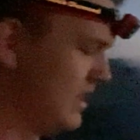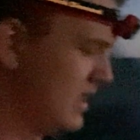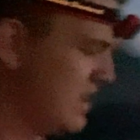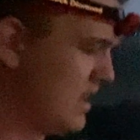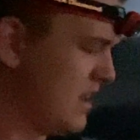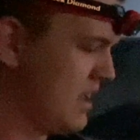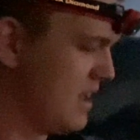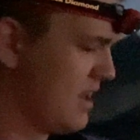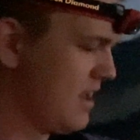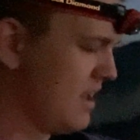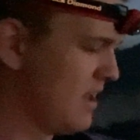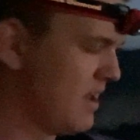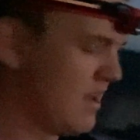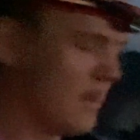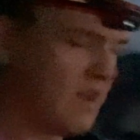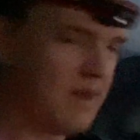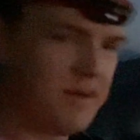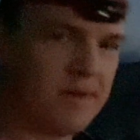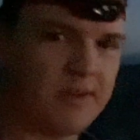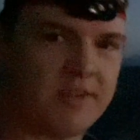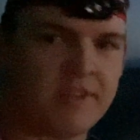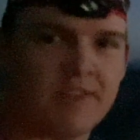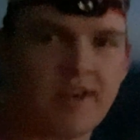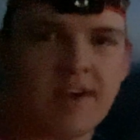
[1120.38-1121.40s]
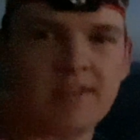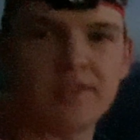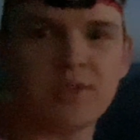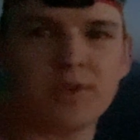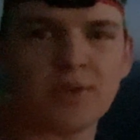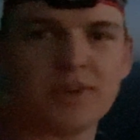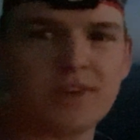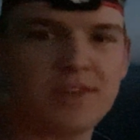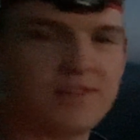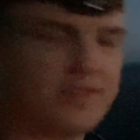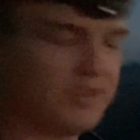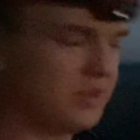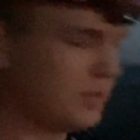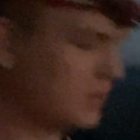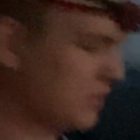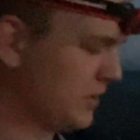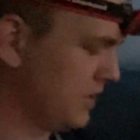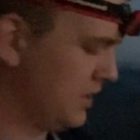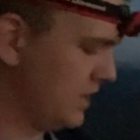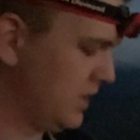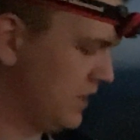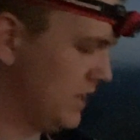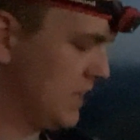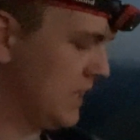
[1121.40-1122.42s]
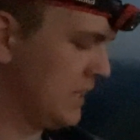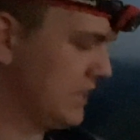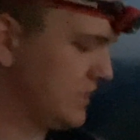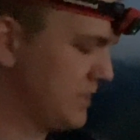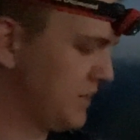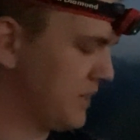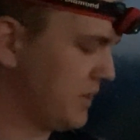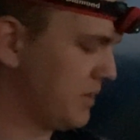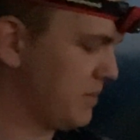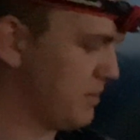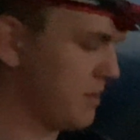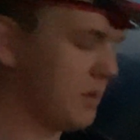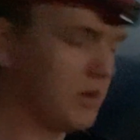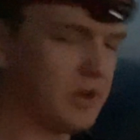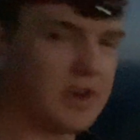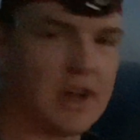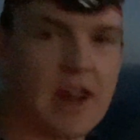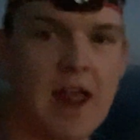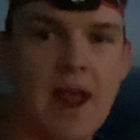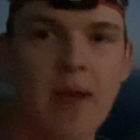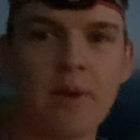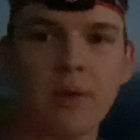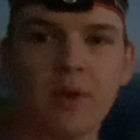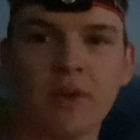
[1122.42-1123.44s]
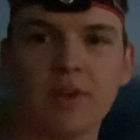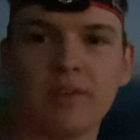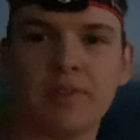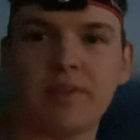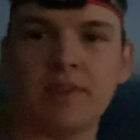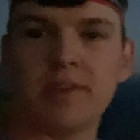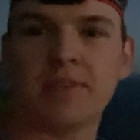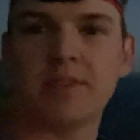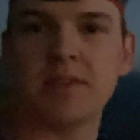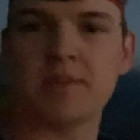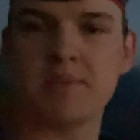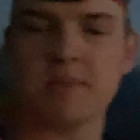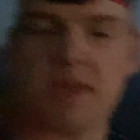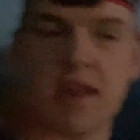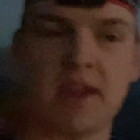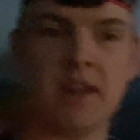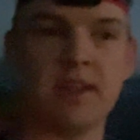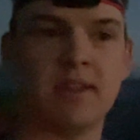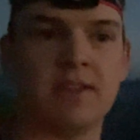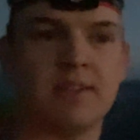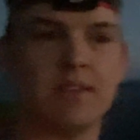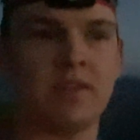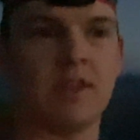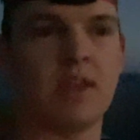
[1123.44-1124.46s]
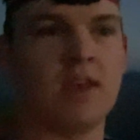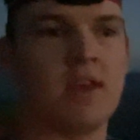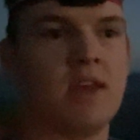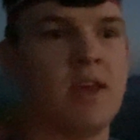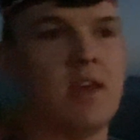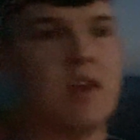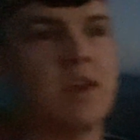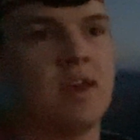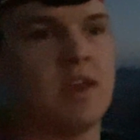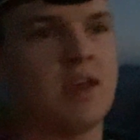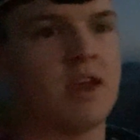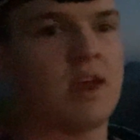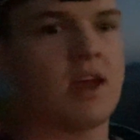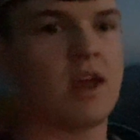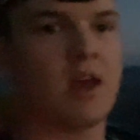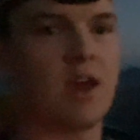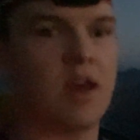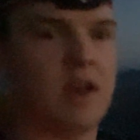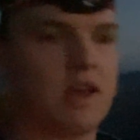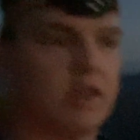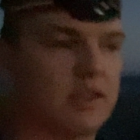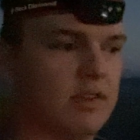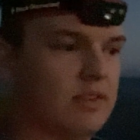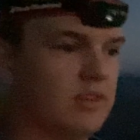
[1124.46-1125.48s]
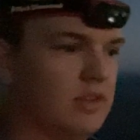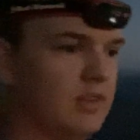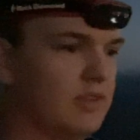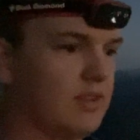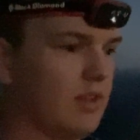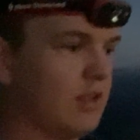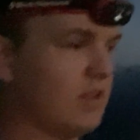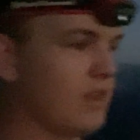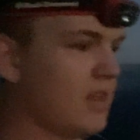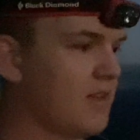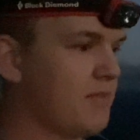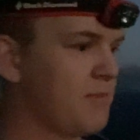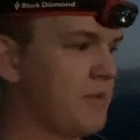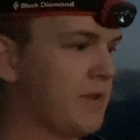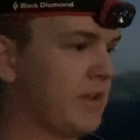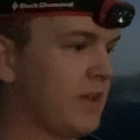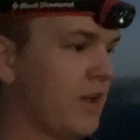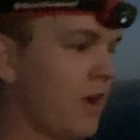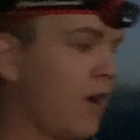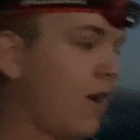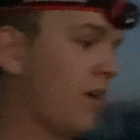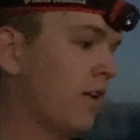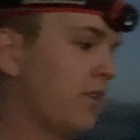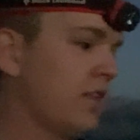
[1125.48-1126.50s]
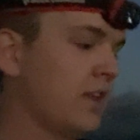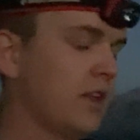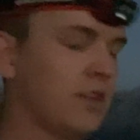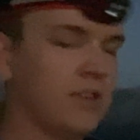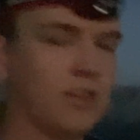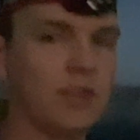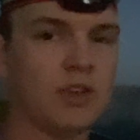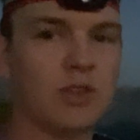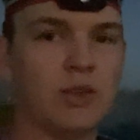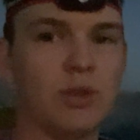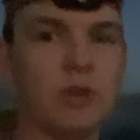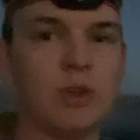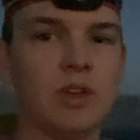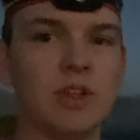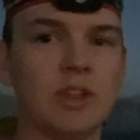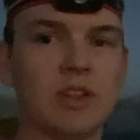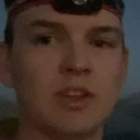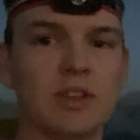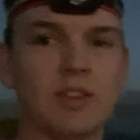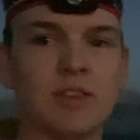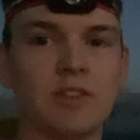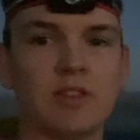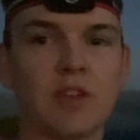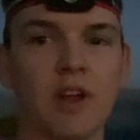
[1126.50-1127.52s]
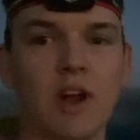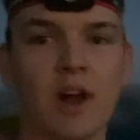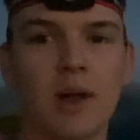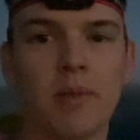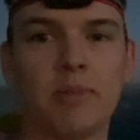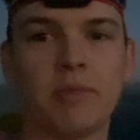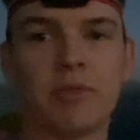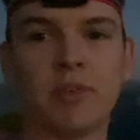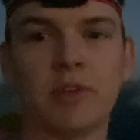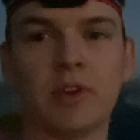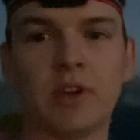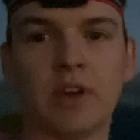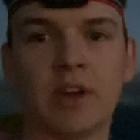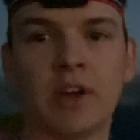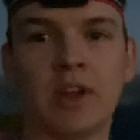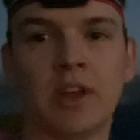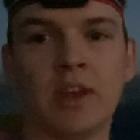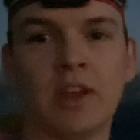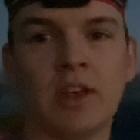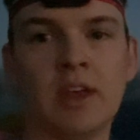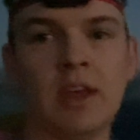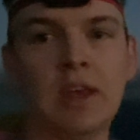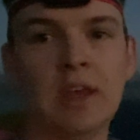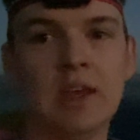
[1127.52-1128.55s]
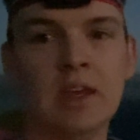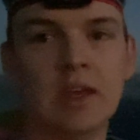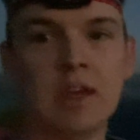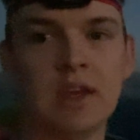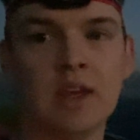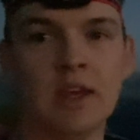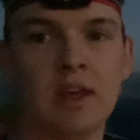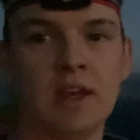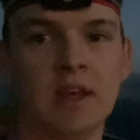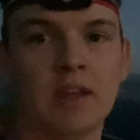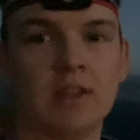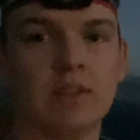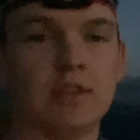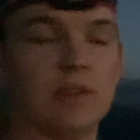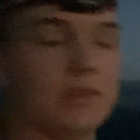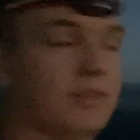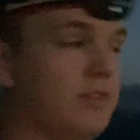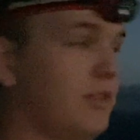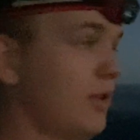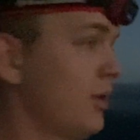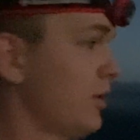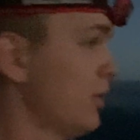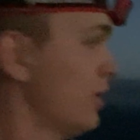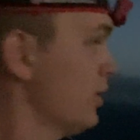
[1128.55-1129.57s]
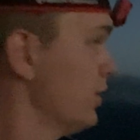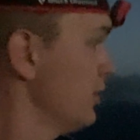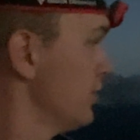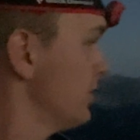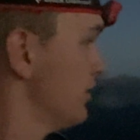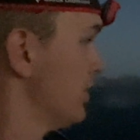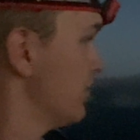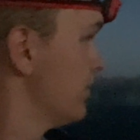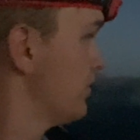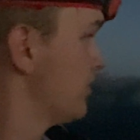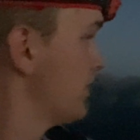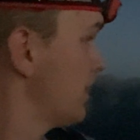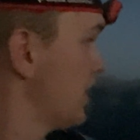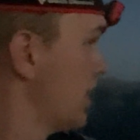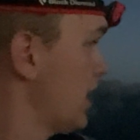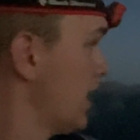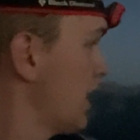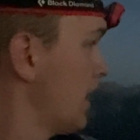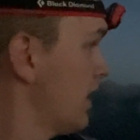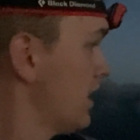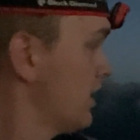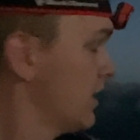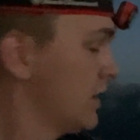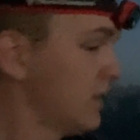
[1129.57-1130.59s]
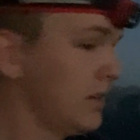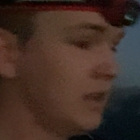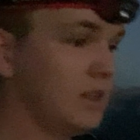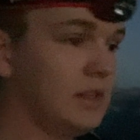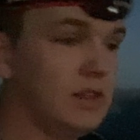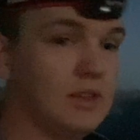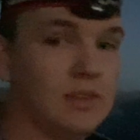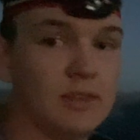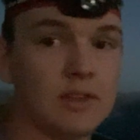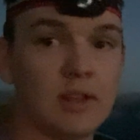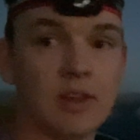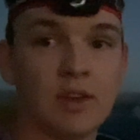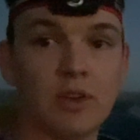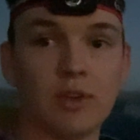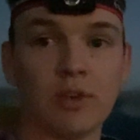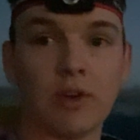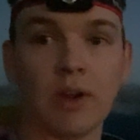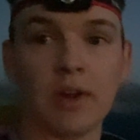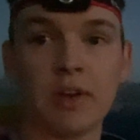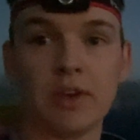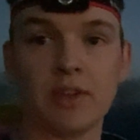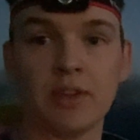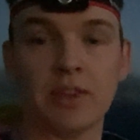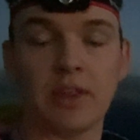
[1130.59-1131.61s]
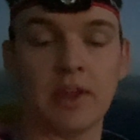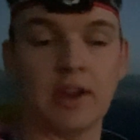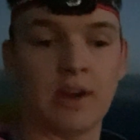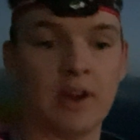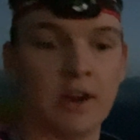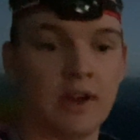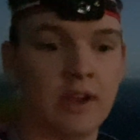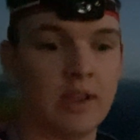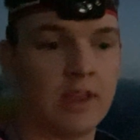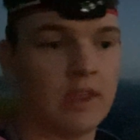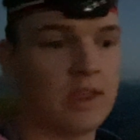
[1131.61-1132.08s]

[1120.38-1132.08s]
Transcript: 5:24. Took about an hour and 50 minutes since I left my car, and that's including the stop for some photos of East End of Rundle there.